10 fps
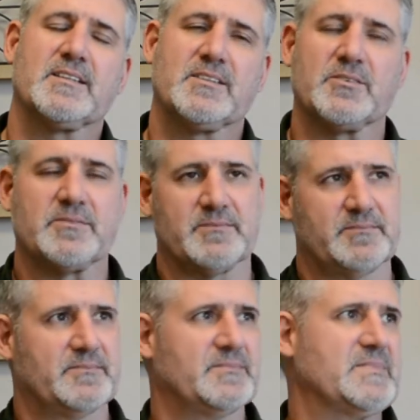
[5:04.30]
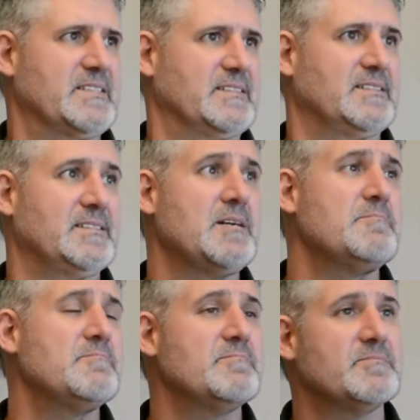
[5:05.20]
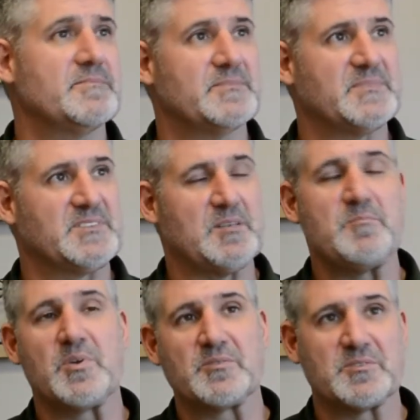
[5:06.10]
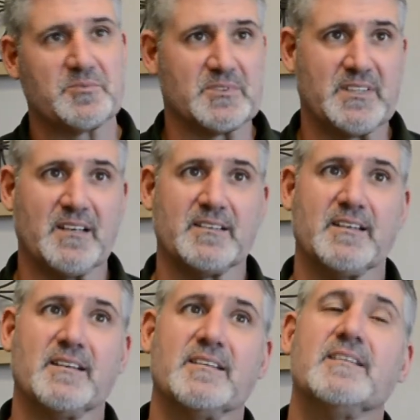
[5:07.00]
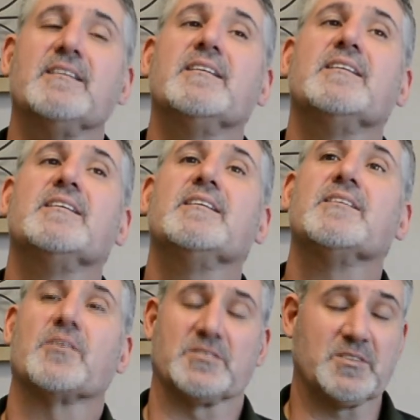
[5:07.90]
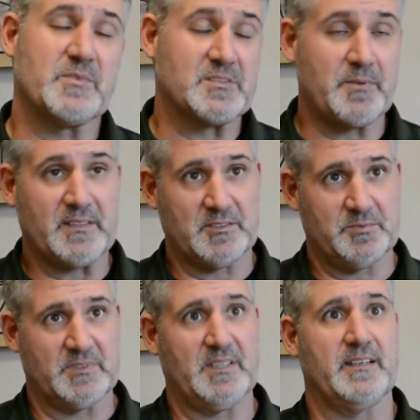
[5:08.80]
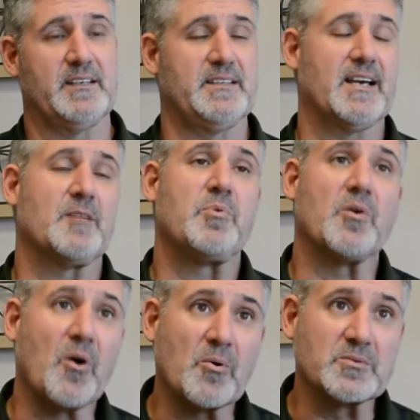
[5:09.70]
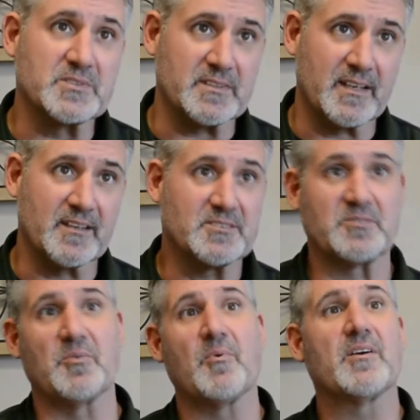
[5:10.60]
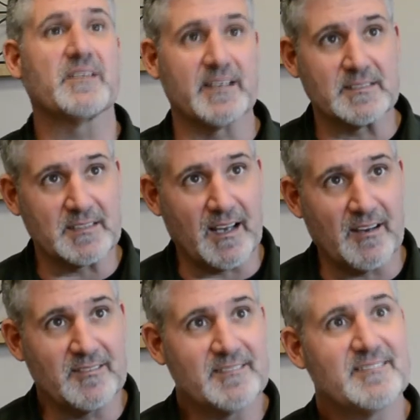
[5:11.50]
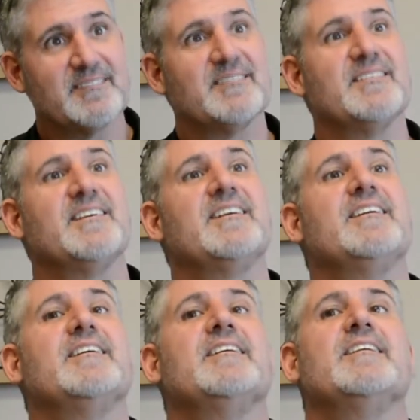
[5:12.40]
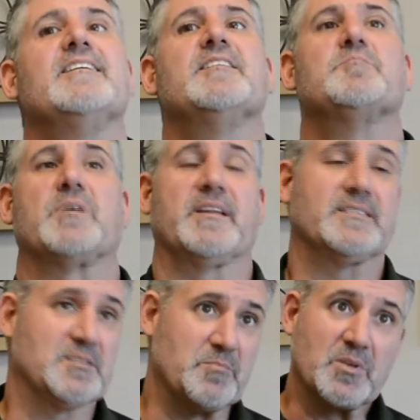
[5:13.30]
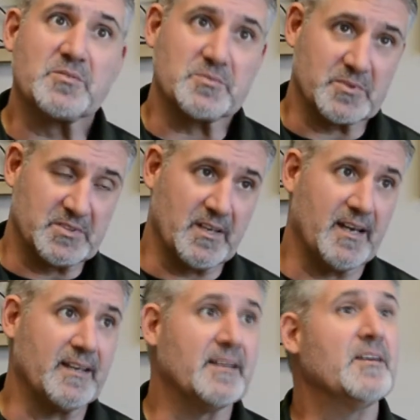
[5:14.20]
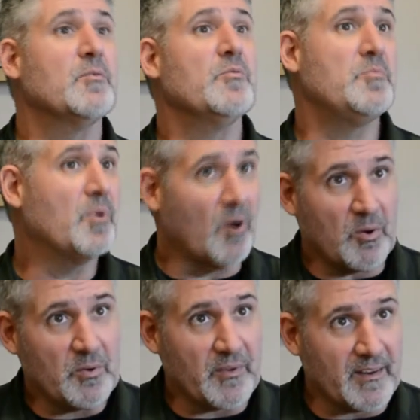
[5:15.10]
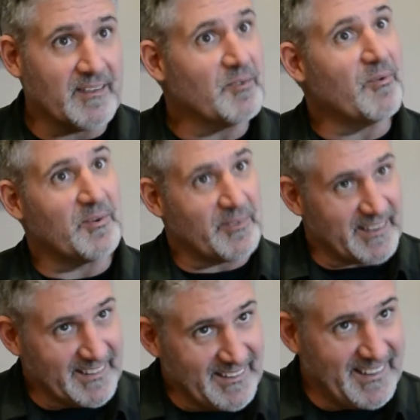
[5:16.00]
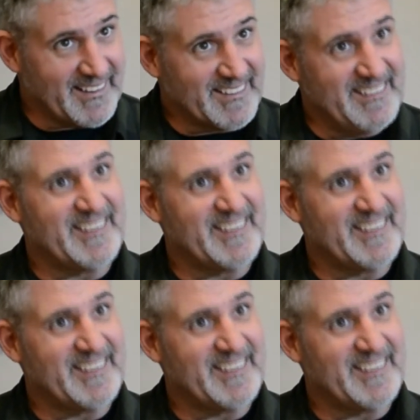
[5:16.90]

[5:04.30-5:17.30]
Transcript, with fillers: there's some some builders will tell you, or some inspectors will tell you, you got to put holes in there so the water gets out. But then some builders will say, if you put a hole there, the water will get in.